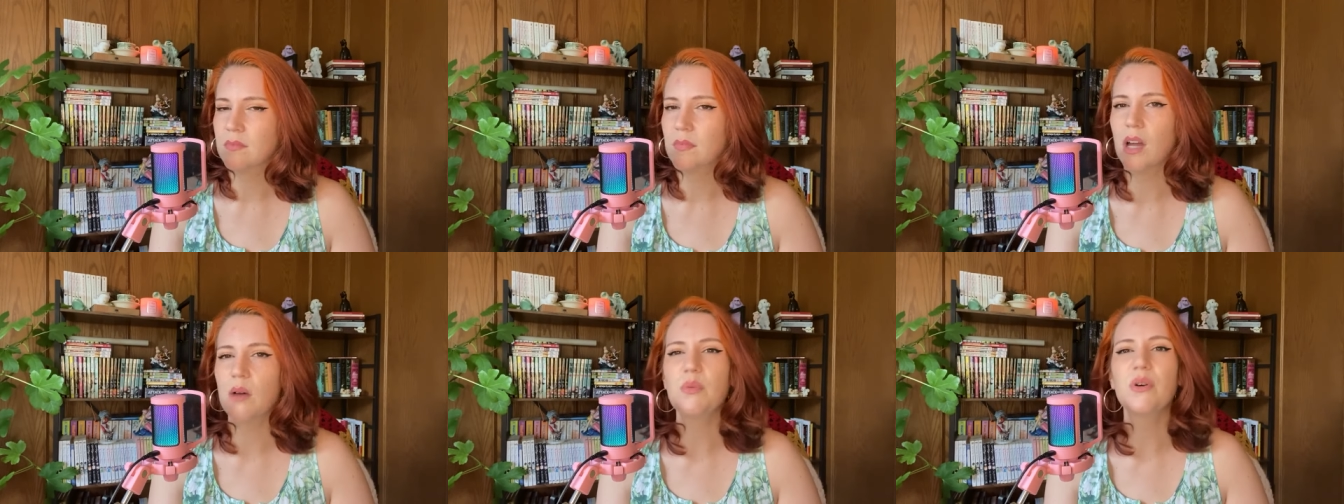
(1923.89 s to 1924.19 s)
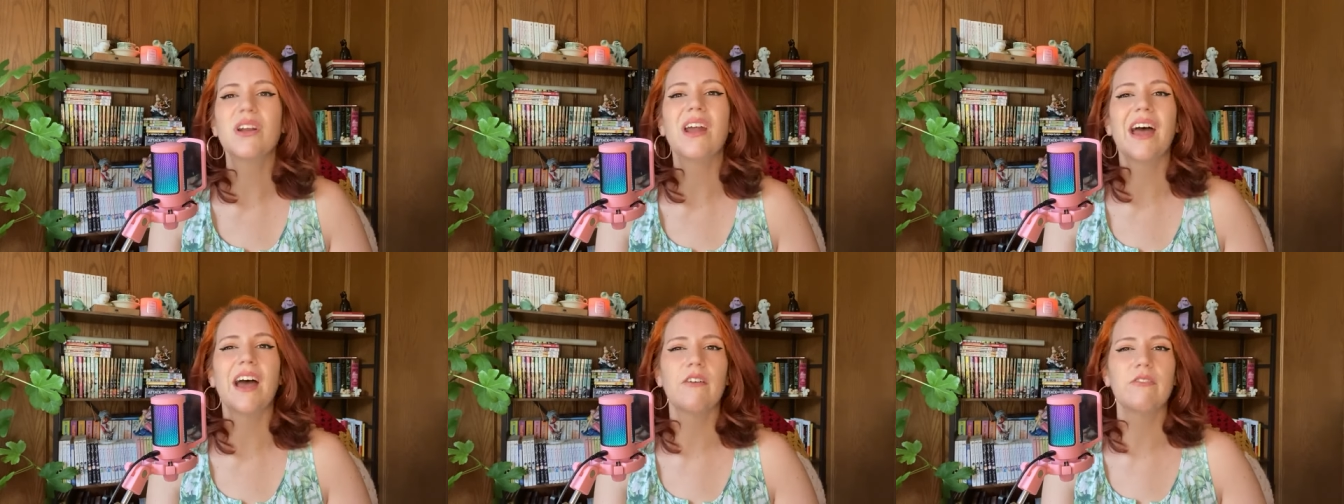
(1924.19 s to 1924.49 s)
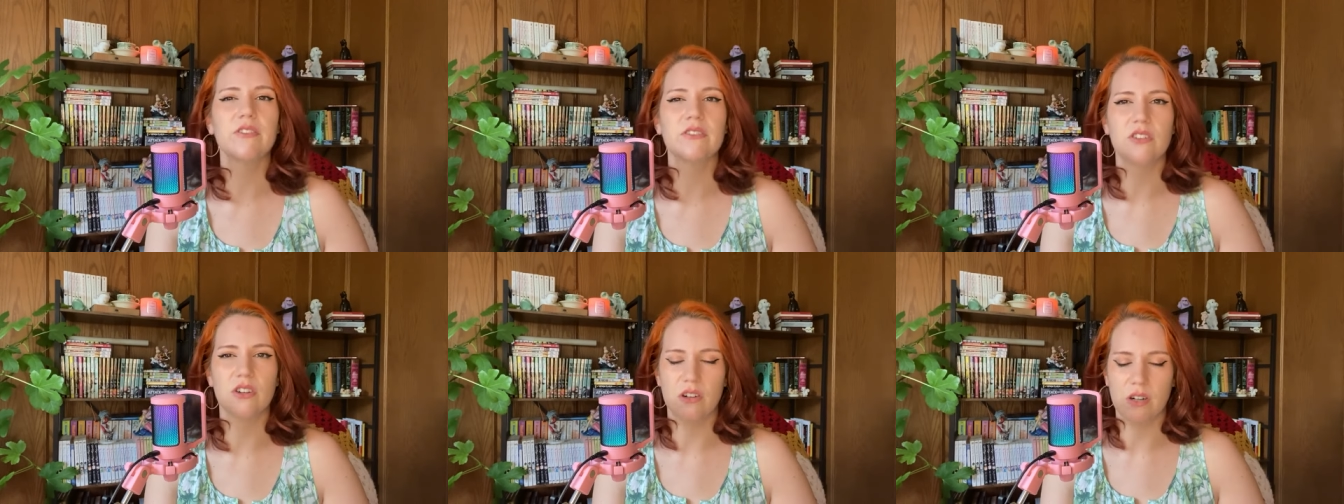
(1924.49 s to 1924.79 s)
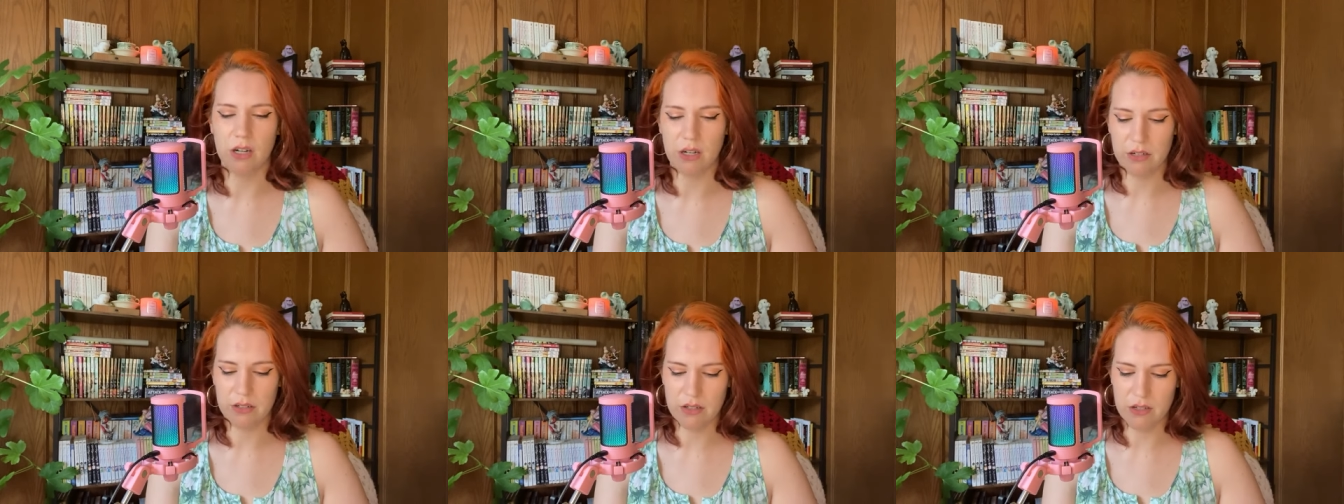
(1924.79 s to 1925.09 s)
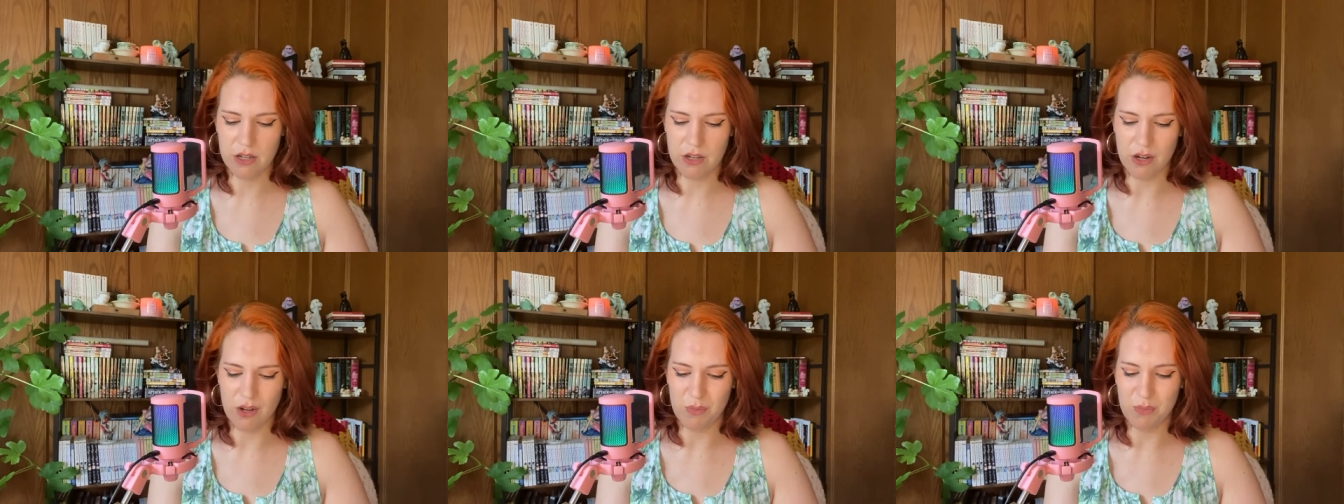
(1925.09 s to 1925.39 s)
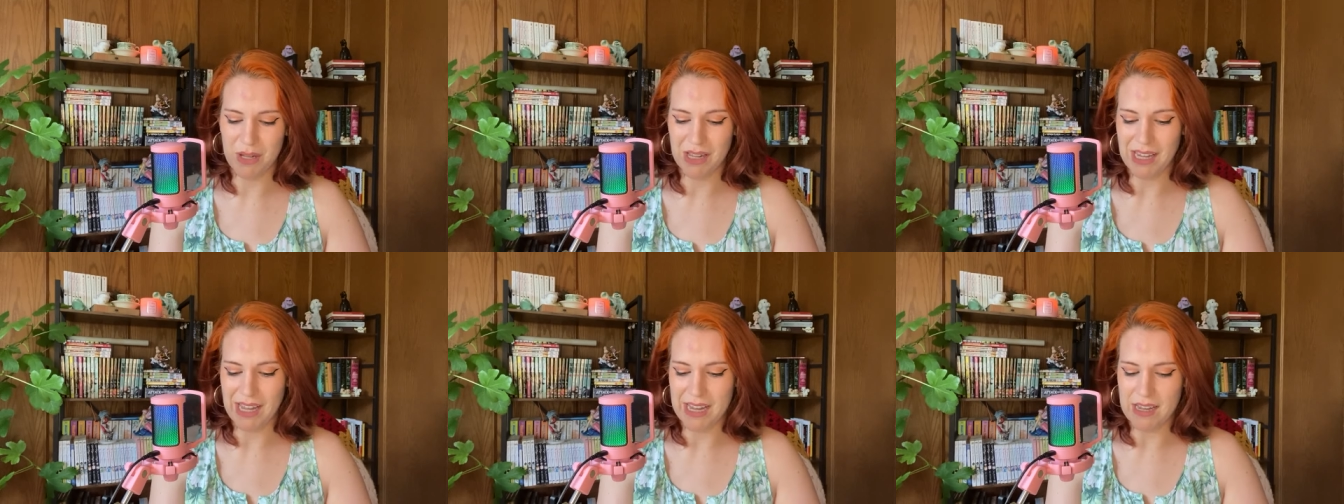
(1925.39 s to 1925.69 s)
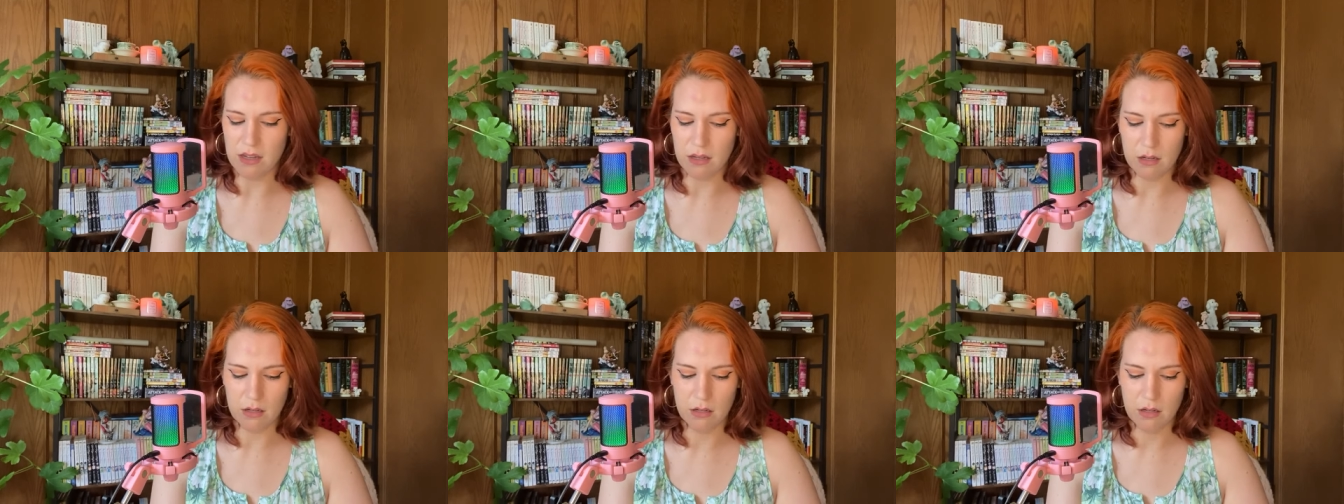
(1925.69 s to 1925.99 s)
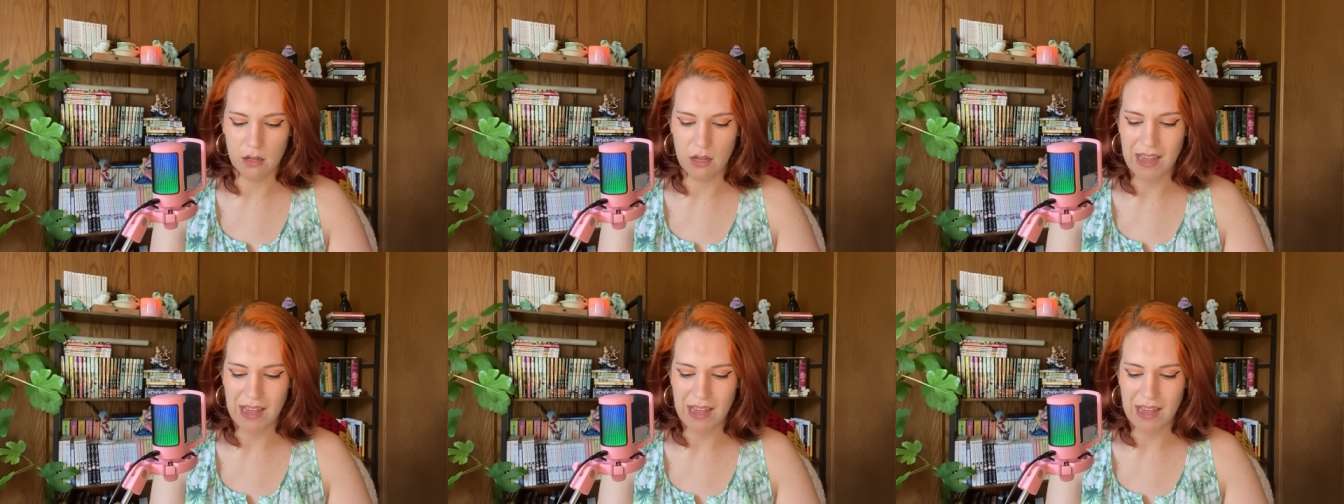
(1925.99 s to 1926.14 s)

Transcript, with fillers: I'll put avatars, you know, but like